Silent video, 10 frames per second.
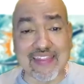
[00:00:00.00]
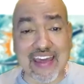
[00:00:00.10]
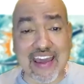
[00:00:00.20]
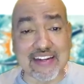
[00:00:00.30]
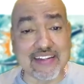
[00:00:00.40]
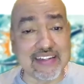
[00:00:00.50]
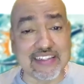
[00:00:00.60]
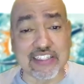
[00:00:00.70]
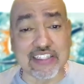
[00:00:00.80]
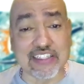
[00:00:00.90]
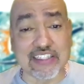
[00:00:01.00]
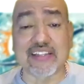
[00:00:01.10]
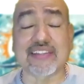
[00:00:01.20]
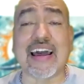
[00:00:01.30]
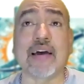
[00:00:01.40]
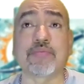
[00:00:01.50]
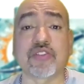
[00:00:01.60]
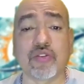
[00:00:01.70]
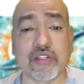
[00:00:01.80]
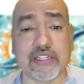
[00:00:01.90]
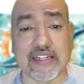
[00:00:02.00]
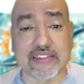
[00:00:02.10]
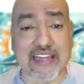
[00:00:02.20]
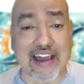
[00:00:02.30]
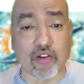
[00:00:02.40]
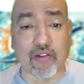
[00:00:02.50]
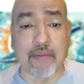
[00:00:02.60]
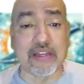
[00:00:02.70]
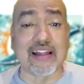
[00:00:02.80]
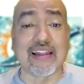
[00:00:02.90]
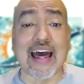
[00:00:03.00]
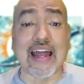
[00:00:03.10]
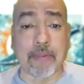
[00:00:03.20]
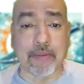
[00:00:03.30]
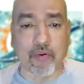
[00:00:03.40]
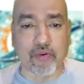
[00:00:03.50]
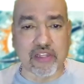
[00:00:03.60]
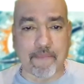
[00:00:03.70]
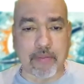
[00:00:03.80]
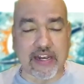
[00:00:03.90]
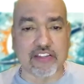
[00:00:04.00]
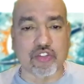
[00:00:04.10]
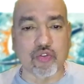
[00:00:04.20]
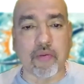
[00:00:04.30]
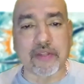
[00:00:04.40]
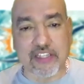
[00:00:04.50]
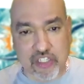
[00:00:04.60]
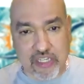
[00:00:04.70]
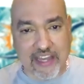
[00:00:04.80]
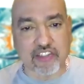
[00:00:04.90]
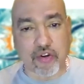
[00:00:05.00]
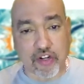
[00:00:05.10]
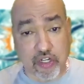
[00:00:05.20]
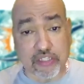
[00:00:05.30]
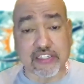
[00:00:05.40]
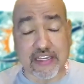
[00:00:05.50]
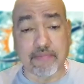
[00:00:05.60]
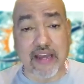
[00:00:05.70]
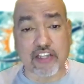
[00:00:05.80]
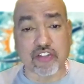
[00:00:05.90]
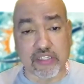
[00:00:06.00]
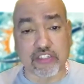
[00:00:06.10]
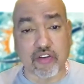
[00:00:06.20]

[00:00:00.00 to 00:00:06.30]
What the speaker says: And then the Giants absolutely need a tackle. I mean, a lot of people would love Penei Sewell, but the Giants are a good team, actually.